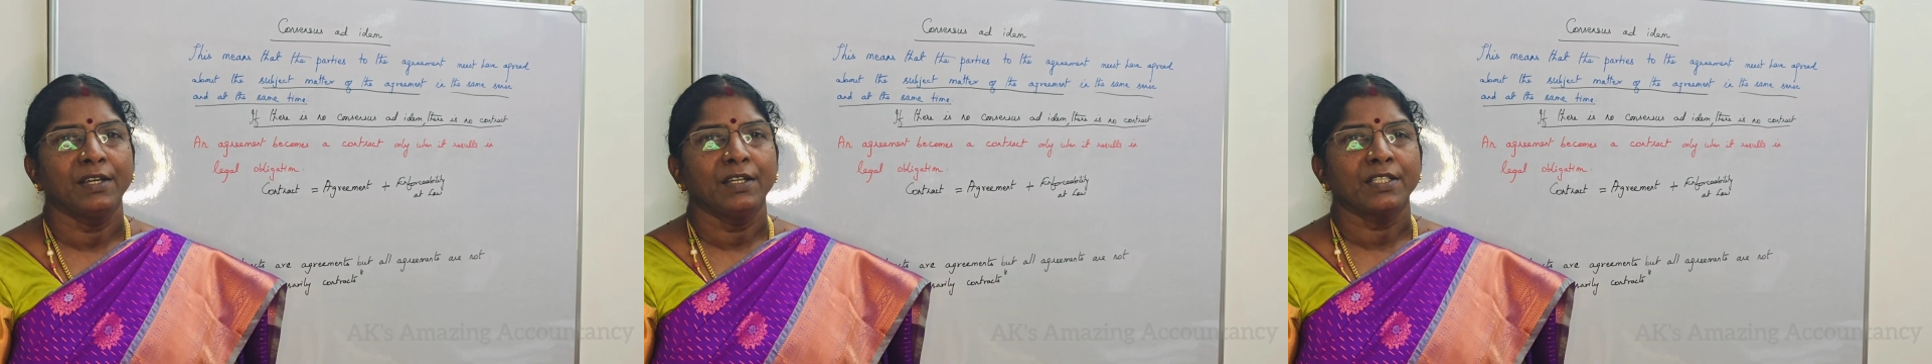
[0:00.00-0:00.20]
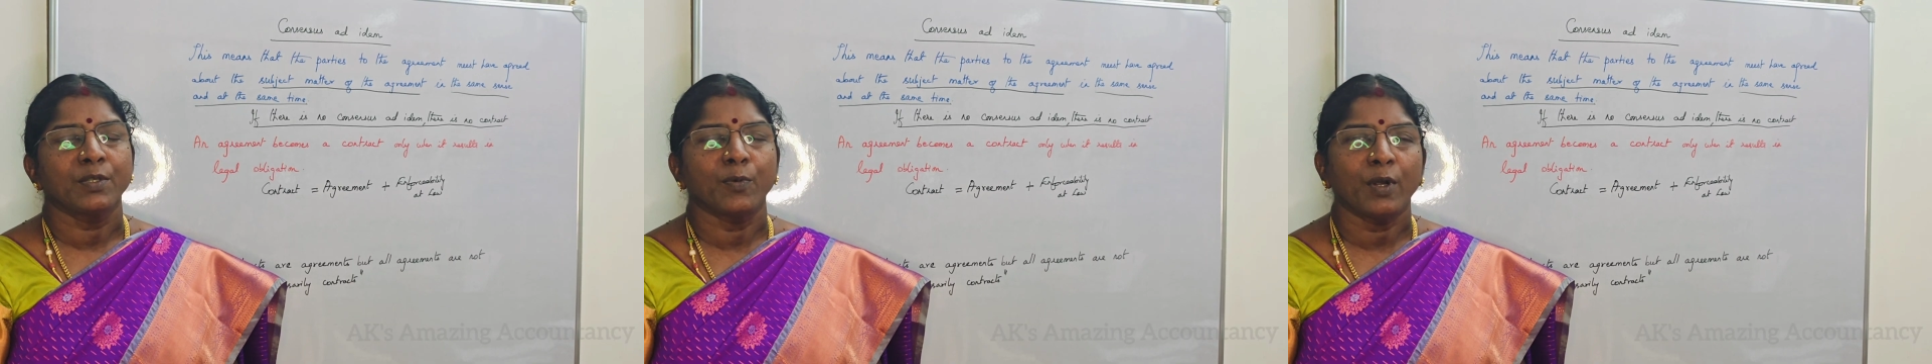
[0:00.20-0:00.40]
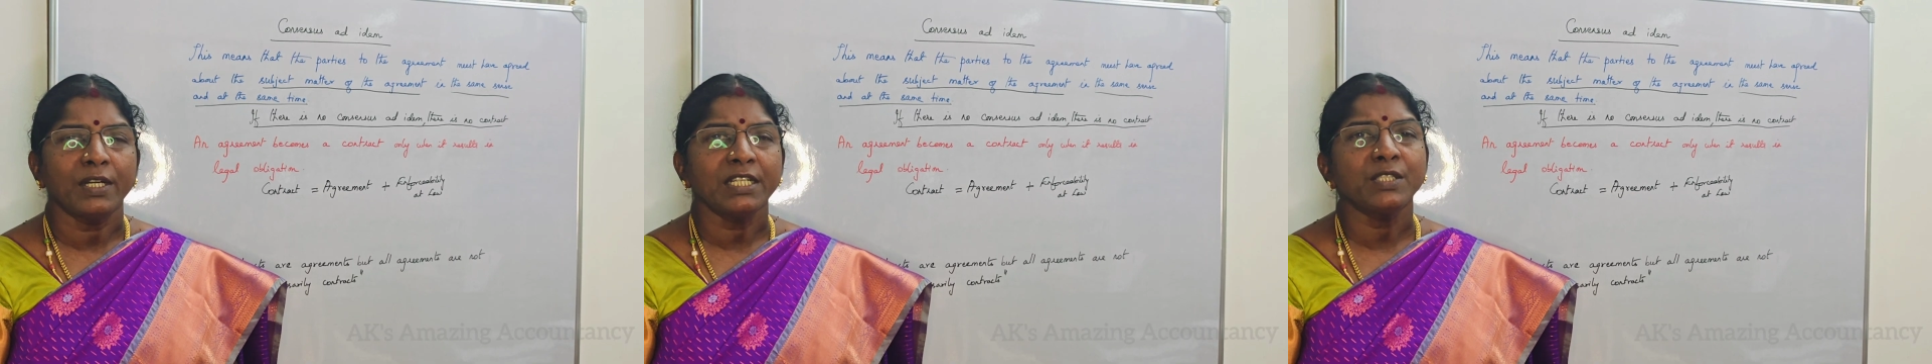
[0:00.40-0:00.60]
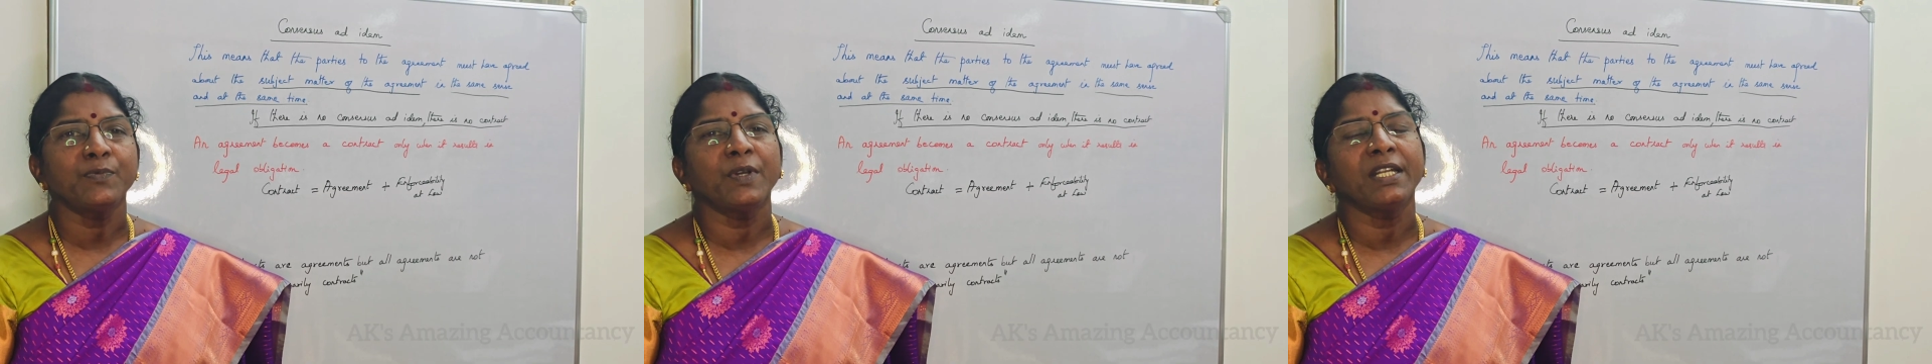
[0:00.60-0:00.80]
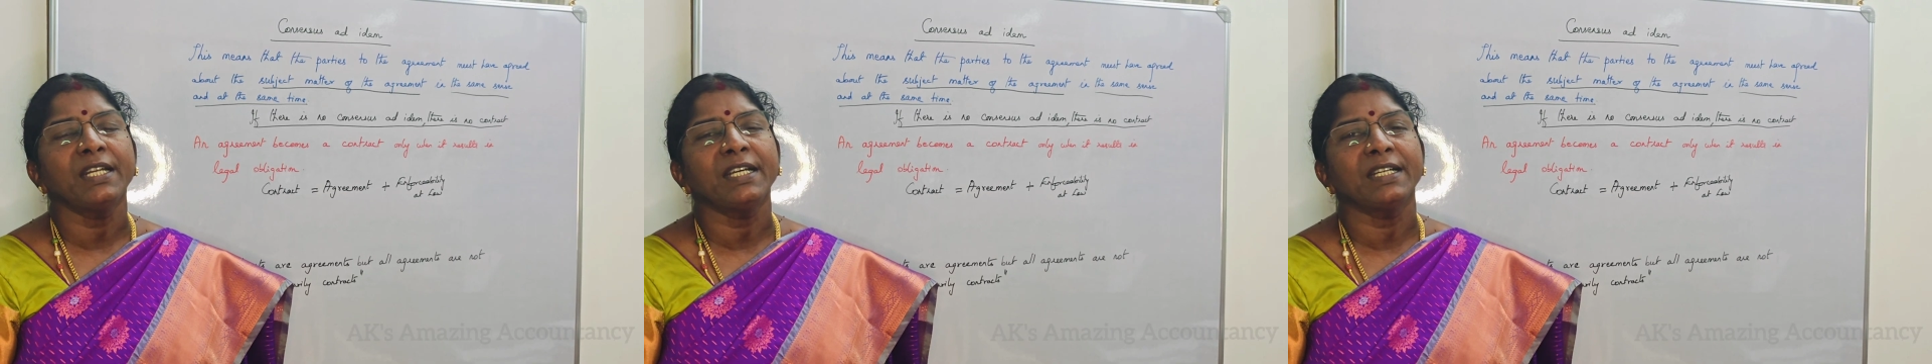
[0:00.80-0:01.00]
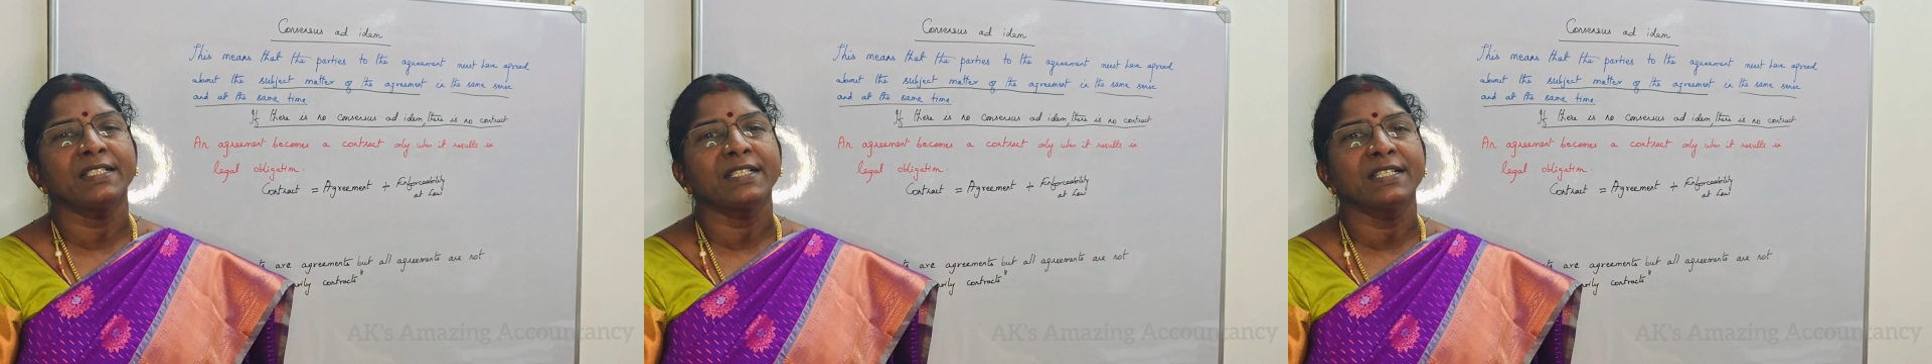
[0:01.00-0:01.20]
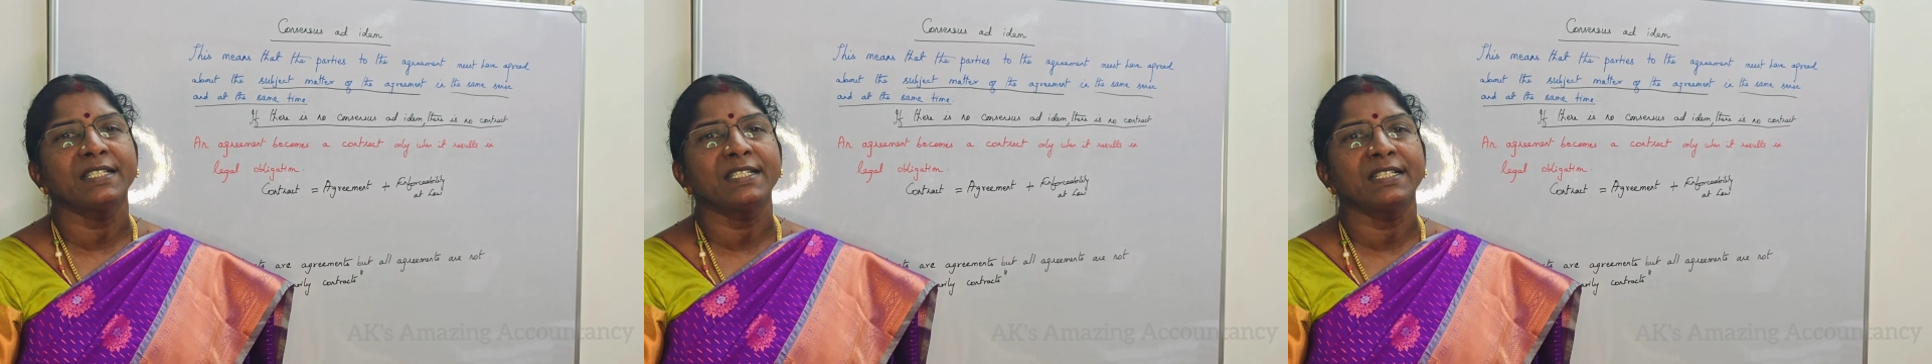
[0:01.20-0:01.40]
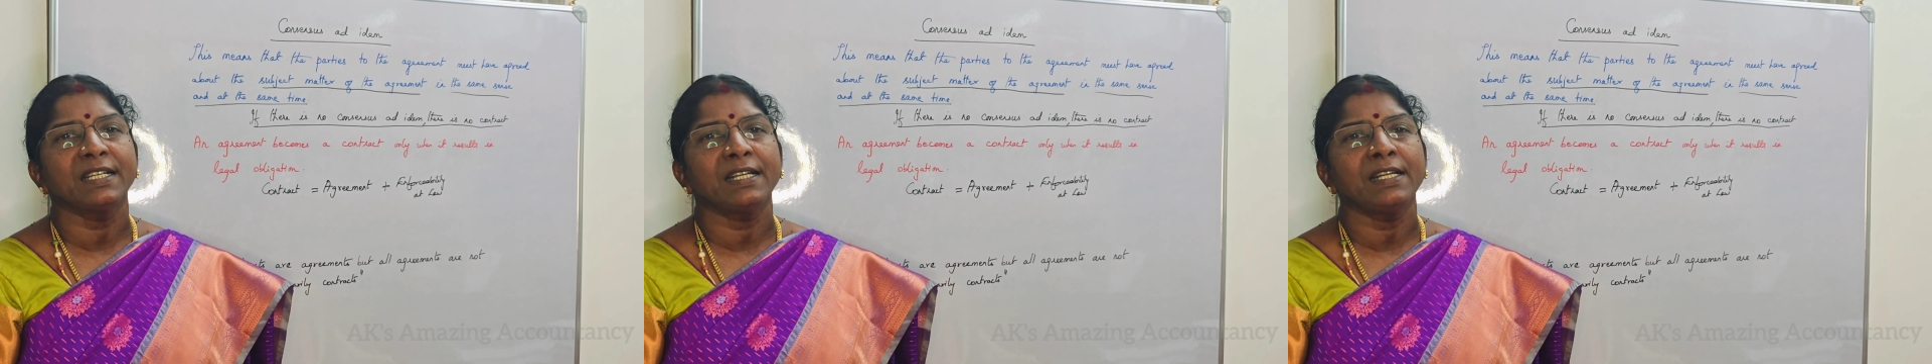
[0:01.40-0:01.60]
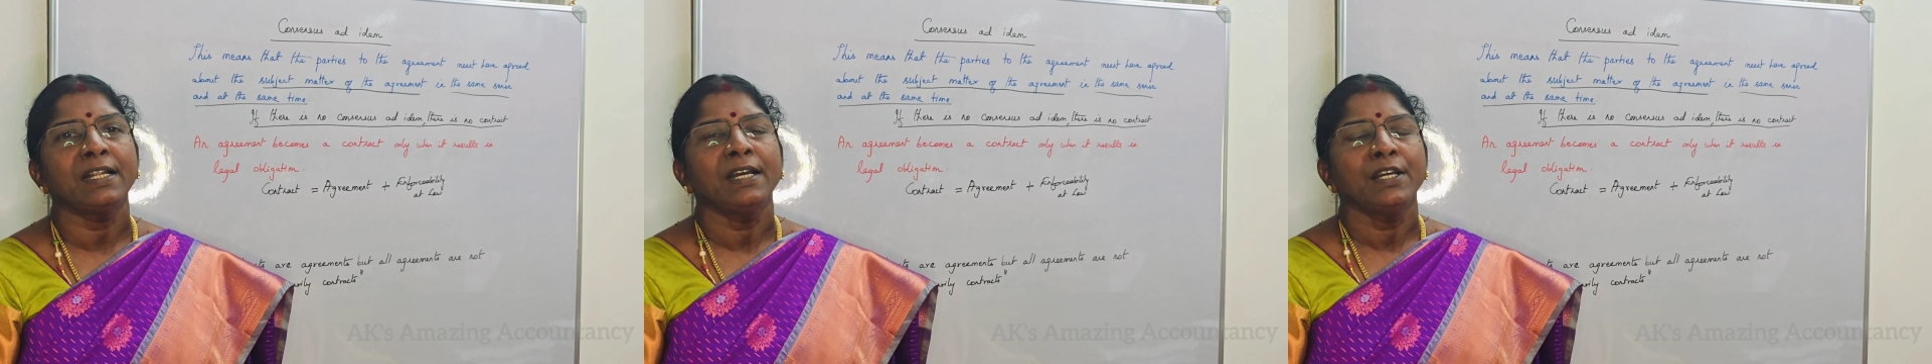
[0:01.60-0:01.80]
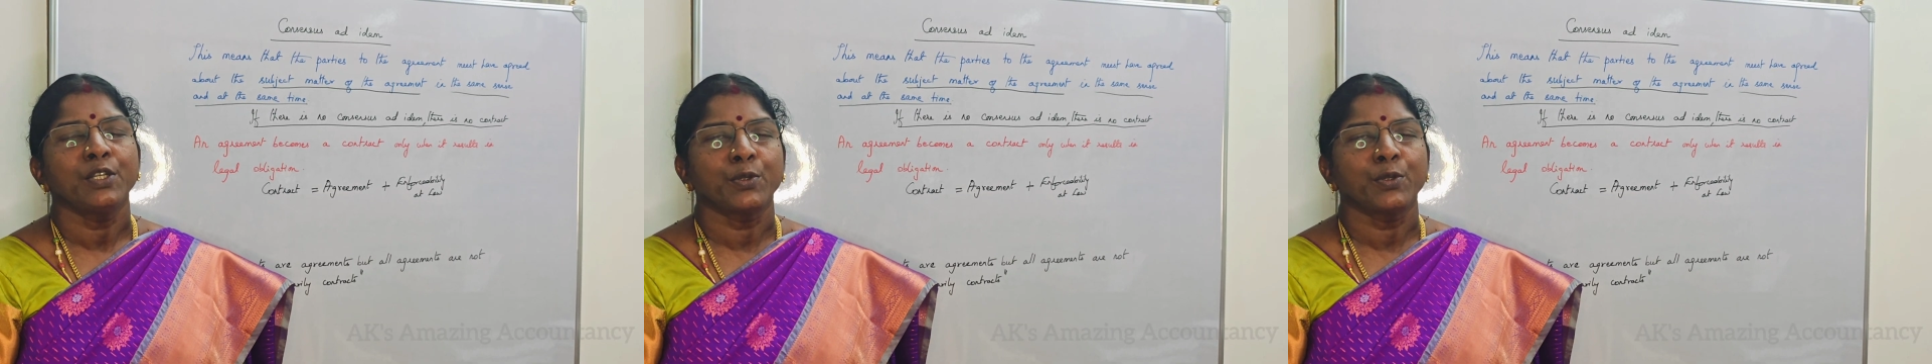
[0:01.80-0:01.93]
So what is very essential